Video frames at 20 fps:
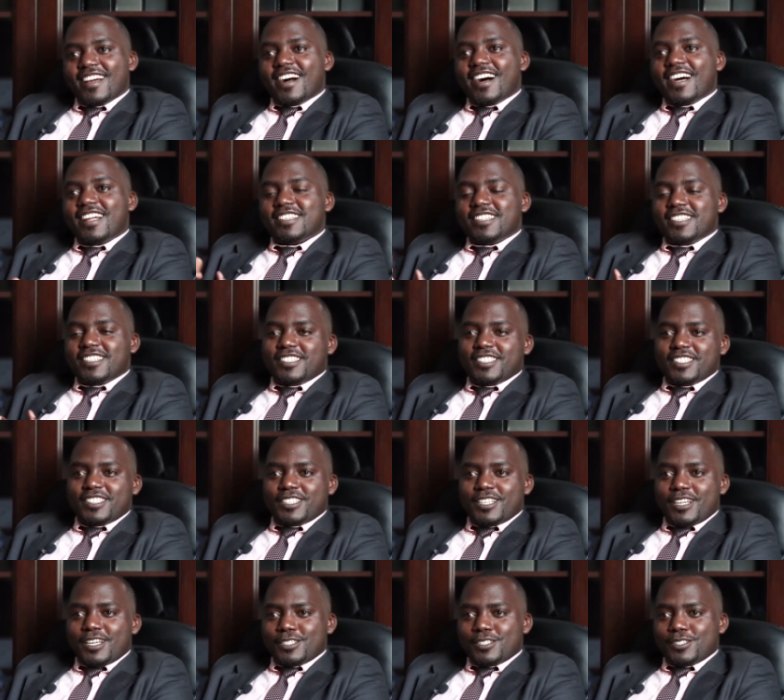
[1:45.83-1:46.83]
and the
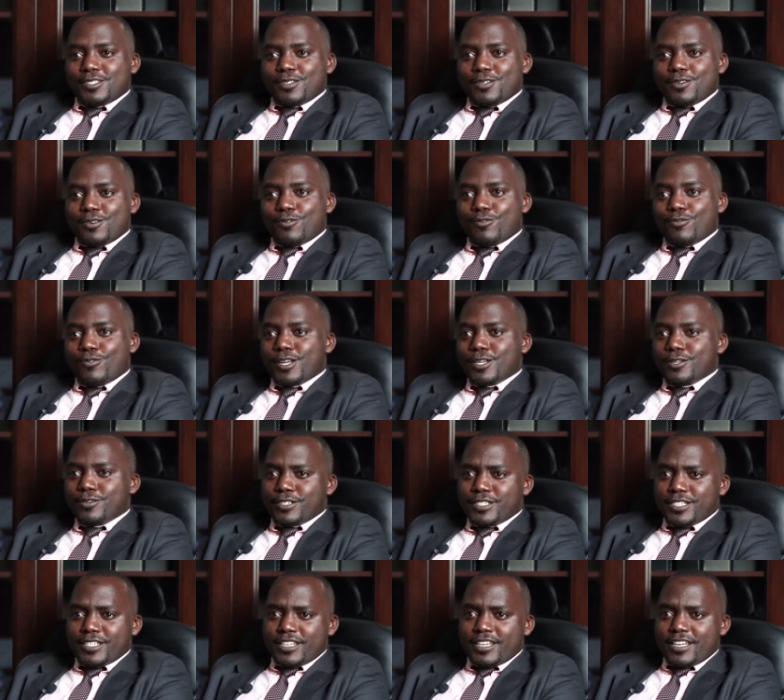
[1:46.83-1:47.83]
teachers were
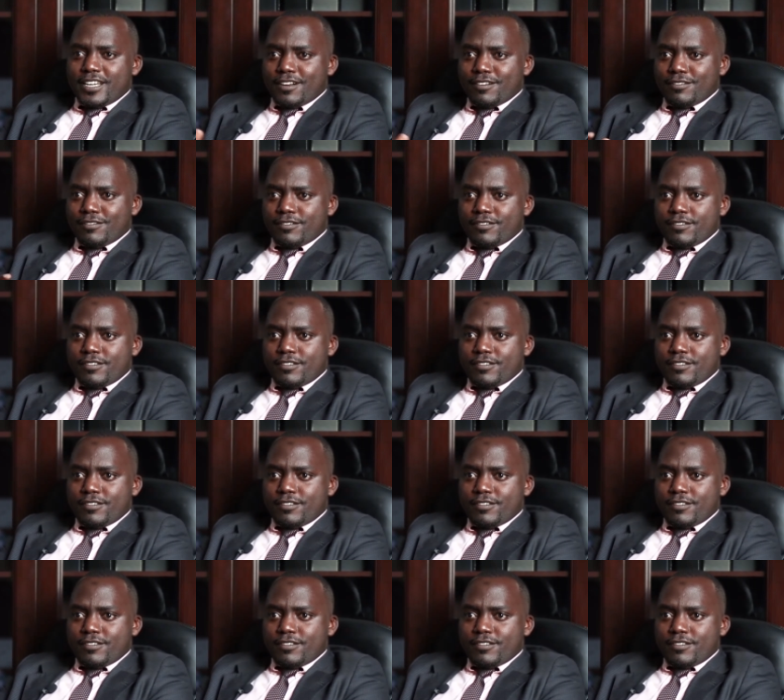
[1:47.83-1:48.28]
not enough